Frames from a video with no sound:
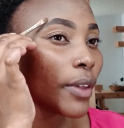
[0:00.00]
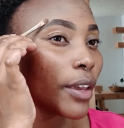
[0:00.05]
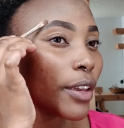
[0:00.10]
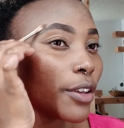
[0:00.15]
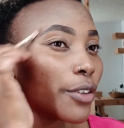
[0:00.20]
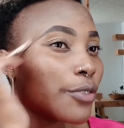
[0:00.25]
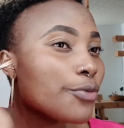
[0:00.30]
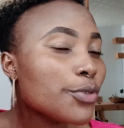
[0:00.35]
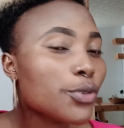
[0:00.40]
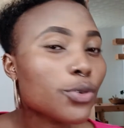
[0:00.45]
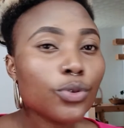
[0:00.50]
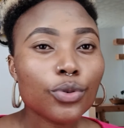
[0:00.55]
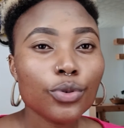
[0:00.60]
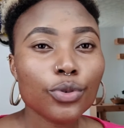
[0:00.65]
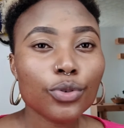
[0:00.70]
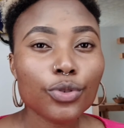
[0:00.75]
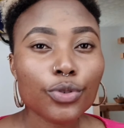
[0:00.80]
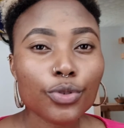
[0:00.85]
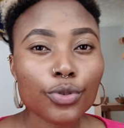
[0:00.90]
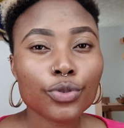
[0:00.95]
if you
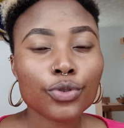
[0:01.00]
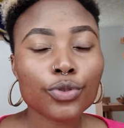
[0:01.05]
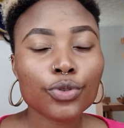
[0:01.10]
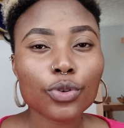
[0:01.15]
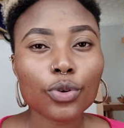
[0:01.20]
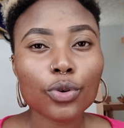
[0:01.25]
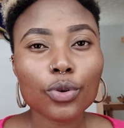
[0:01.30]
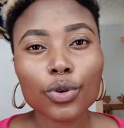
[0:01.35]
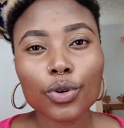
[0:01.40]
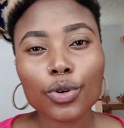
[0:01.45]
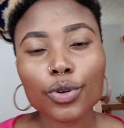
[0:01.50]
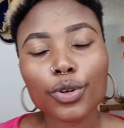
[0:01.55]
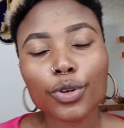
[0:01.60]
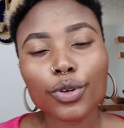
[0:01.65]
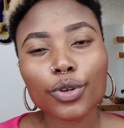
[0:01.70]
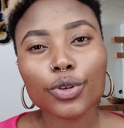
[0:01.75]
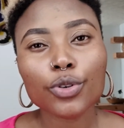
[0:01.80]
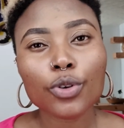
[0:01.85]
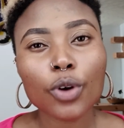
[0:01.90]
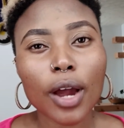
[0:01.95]
draw
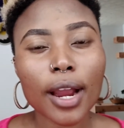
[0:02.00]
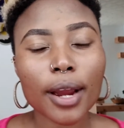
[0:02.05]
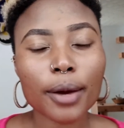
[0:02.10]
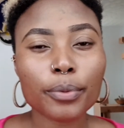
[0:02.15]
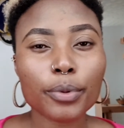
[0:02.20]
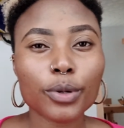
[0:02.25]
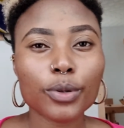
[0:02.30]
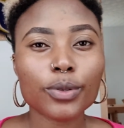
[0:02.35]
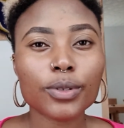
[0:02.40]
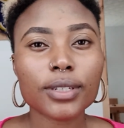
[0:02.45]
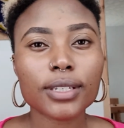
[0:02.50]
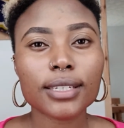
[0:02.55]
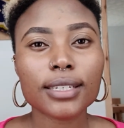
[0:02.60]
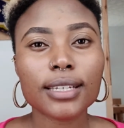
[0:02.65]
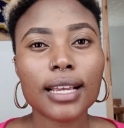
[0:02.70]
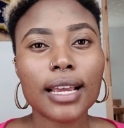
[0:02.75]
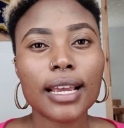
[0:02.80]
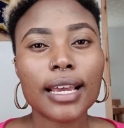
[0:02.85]
your eyebrows